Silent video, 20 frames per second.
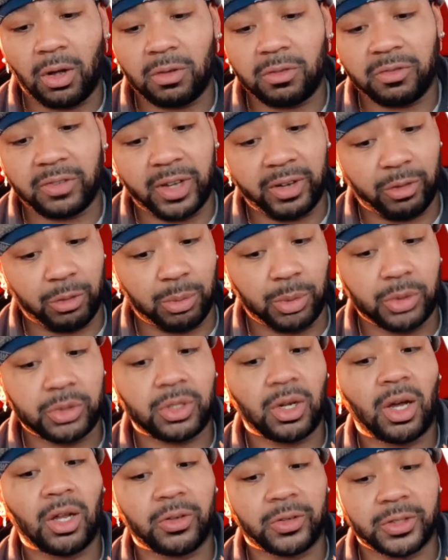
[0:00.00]
favorable
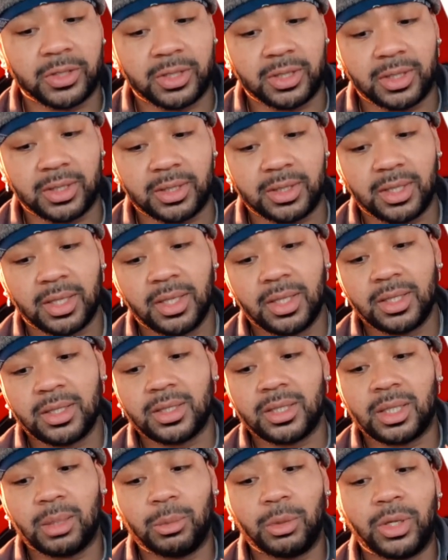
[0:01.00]
tolerances.
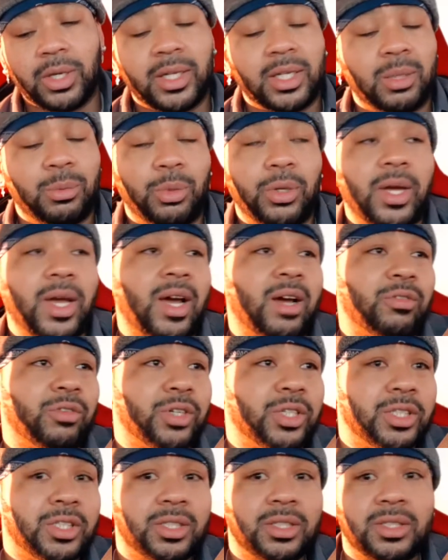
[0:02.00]
Some will end up with
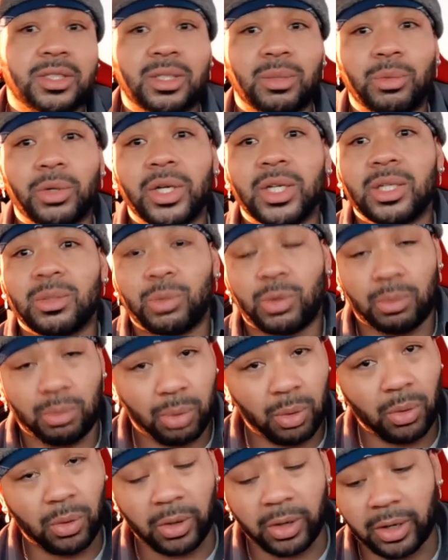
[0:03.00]
average, some will end up with
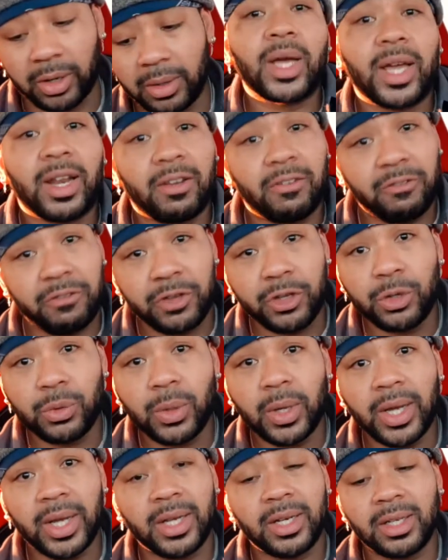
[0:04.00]
poor. And a few
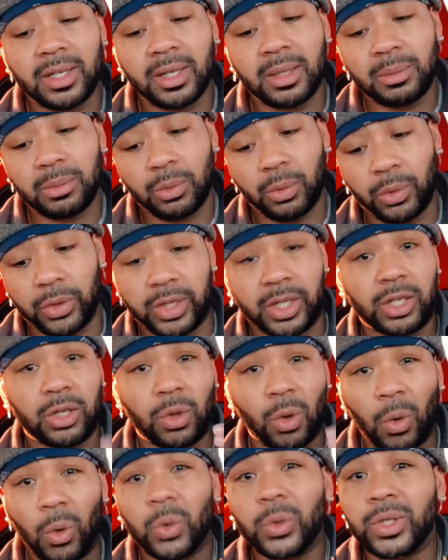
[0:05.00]
will end up with the
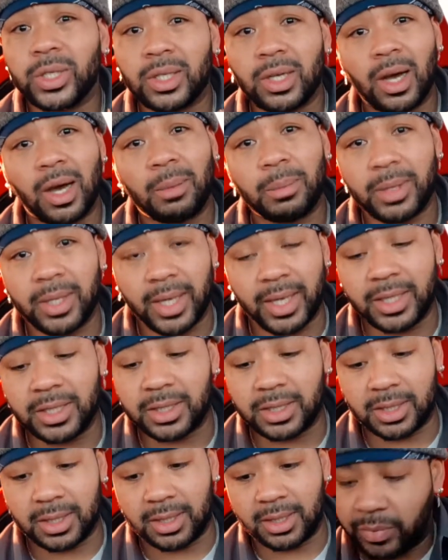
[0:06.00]
golden
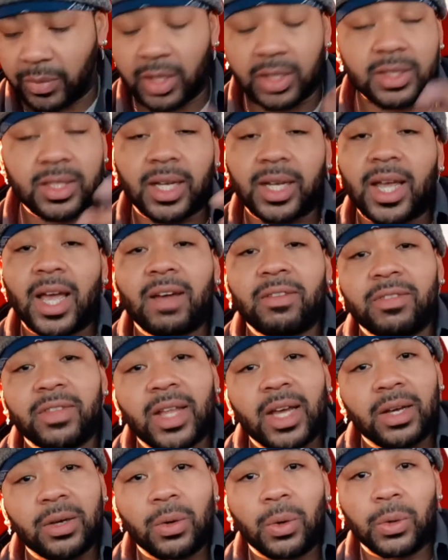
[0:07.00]
combination. It's like having
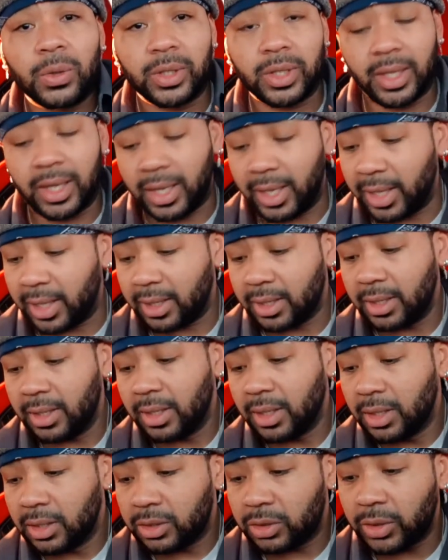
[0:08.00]
that golden egg.
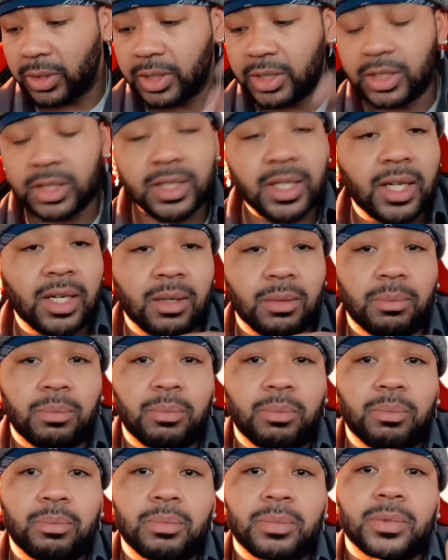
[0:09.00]
So he just kind of
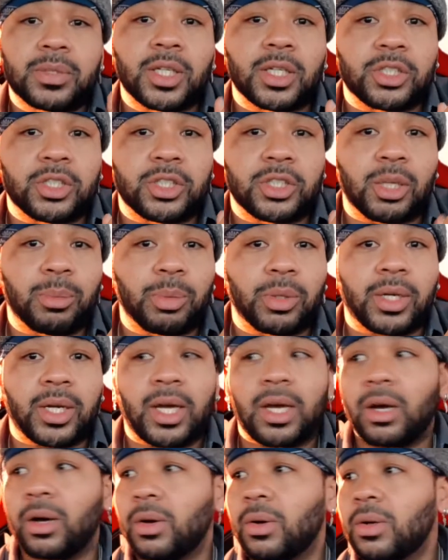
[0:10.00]
touches up on
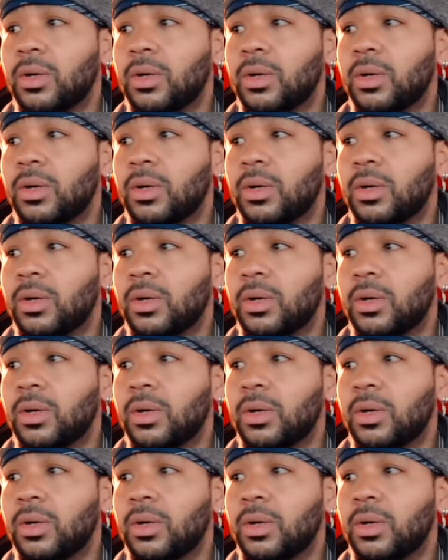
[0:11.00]
how